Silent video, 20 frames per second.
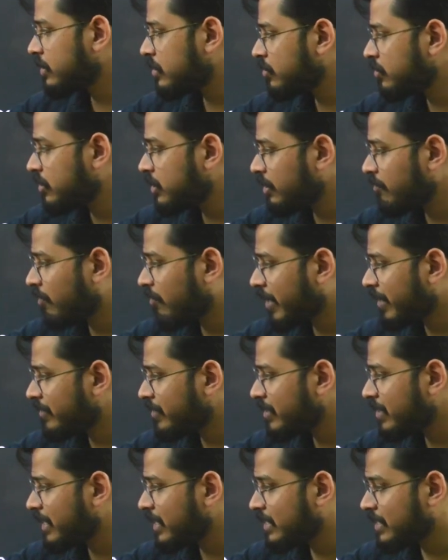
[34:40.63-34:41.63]
see
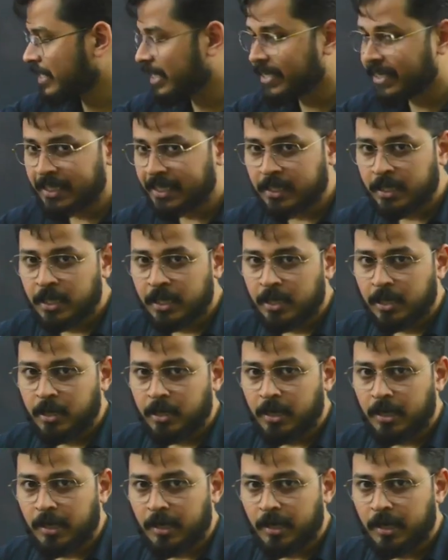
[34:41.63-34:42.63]
500 is getting
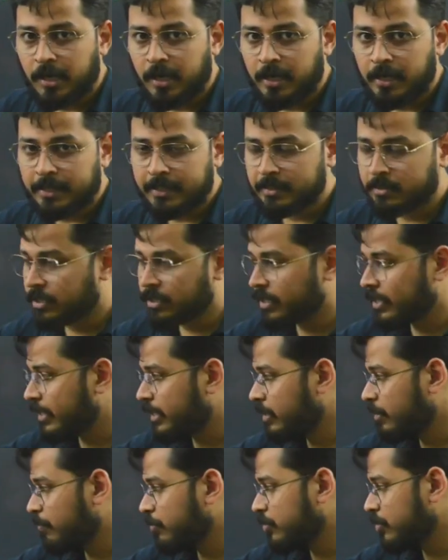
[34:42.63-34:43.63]
inserted in the
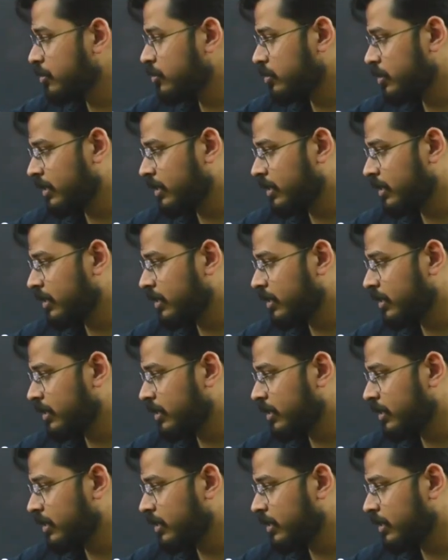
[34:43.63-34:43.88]
position.